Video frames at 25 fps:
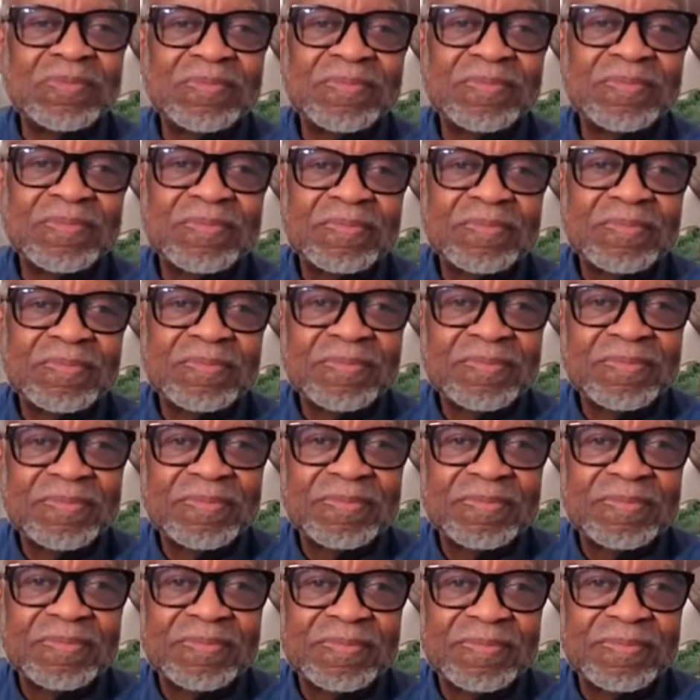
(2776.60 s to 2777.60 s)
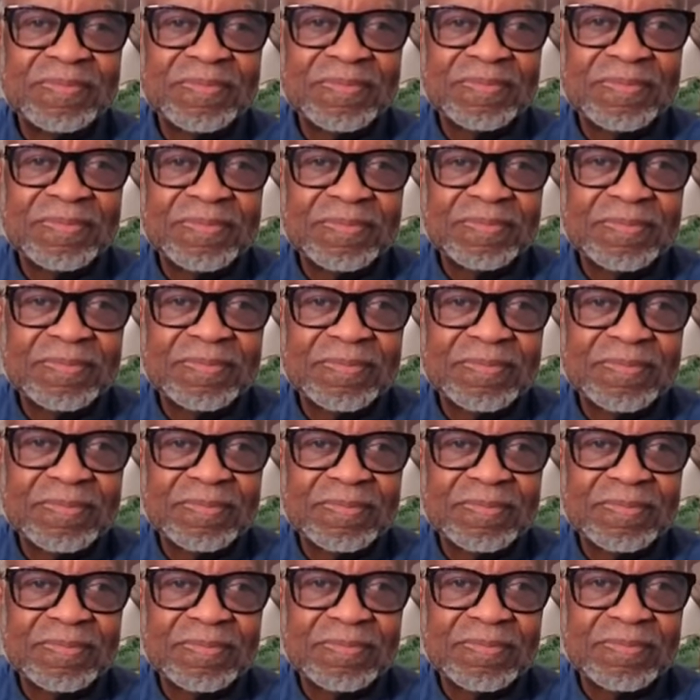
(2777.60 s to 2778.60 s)

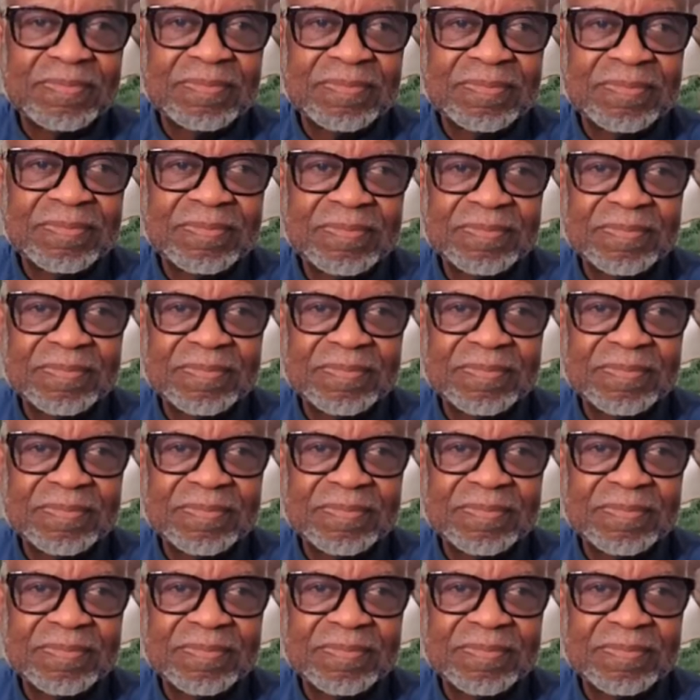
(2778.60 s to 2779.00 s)
(silence)